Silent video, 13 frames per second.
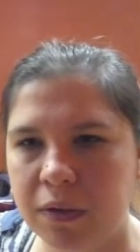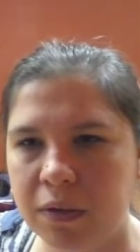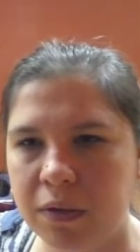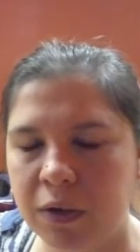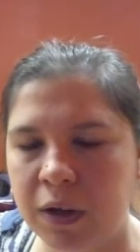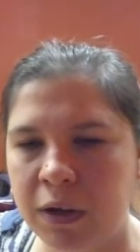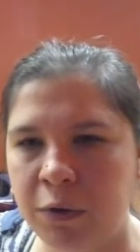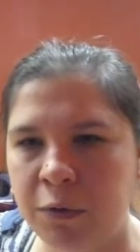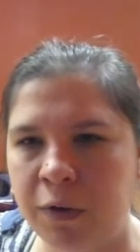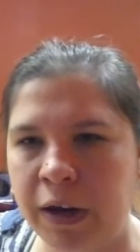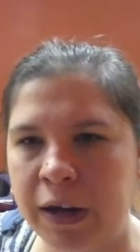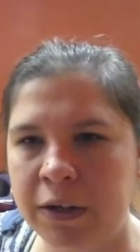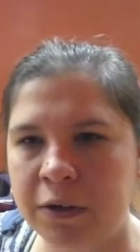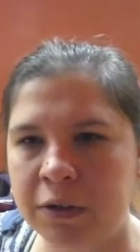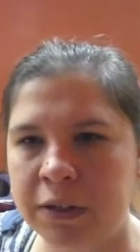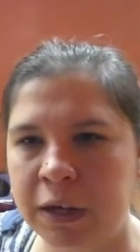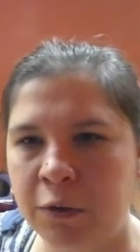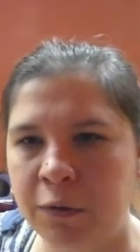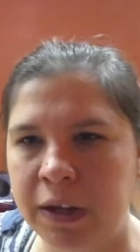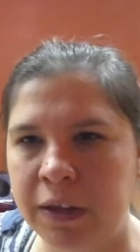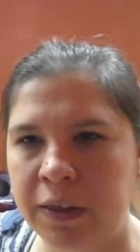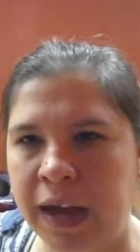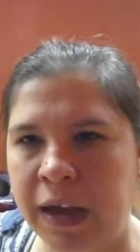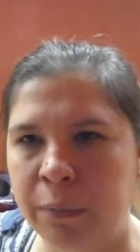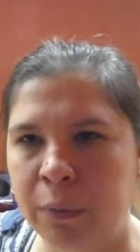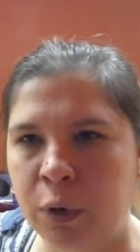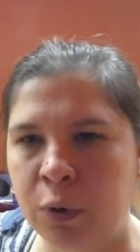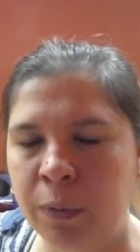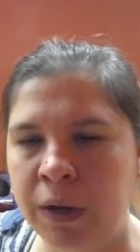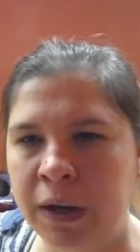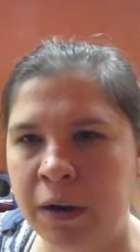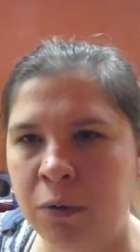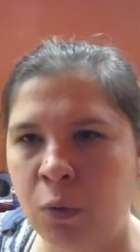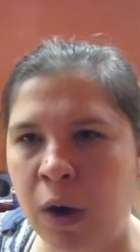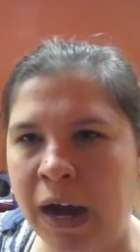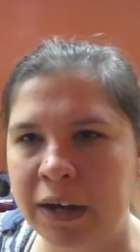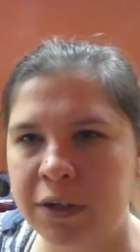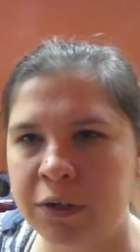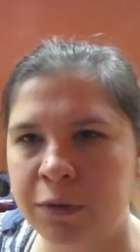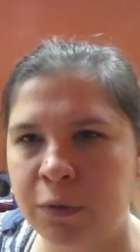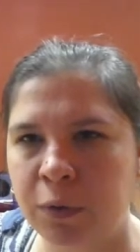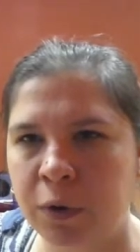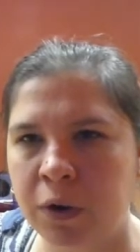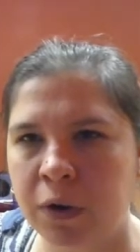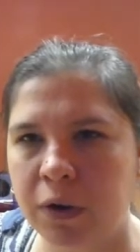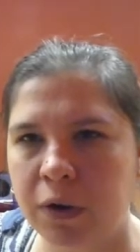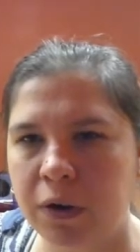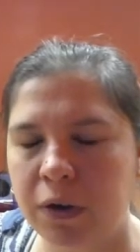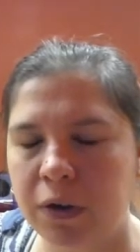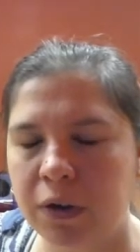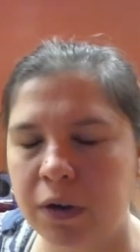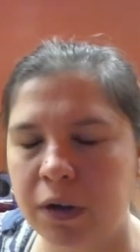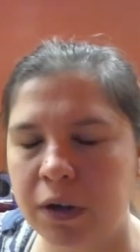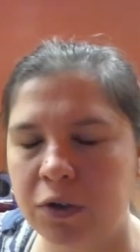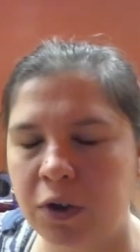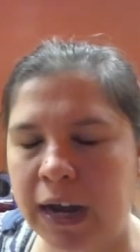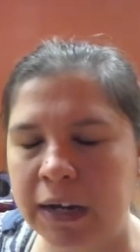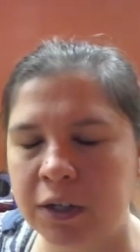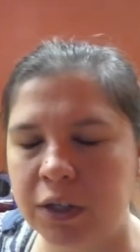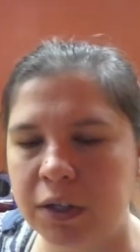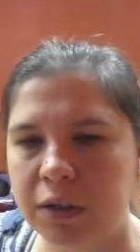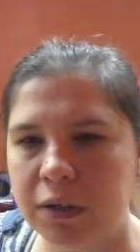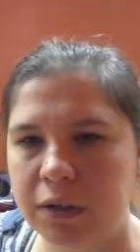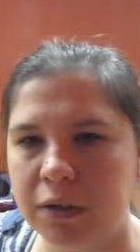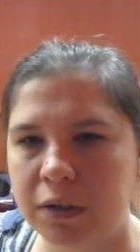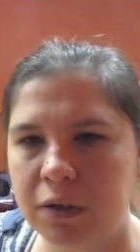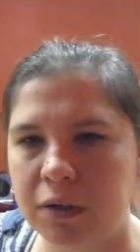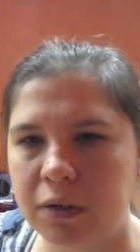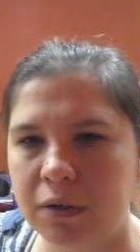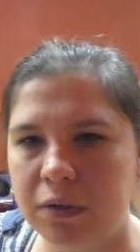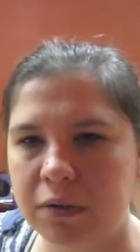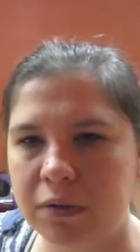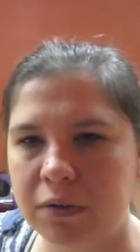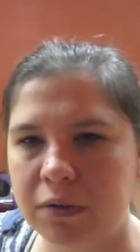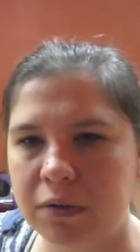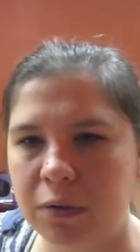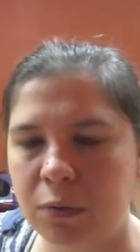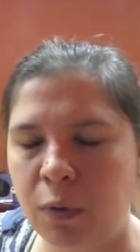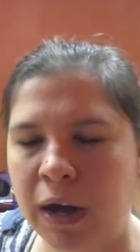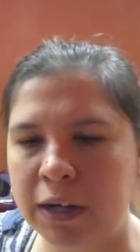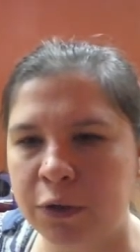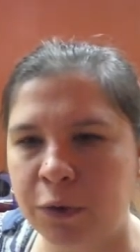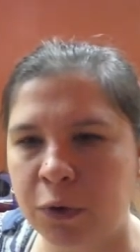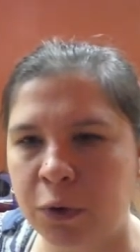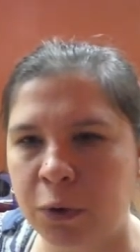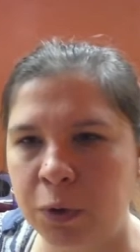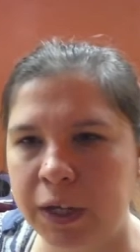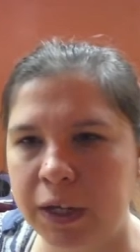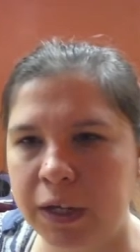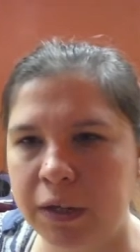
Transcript: Can you find yourself in that moment and watch for contraction? Watch for holding.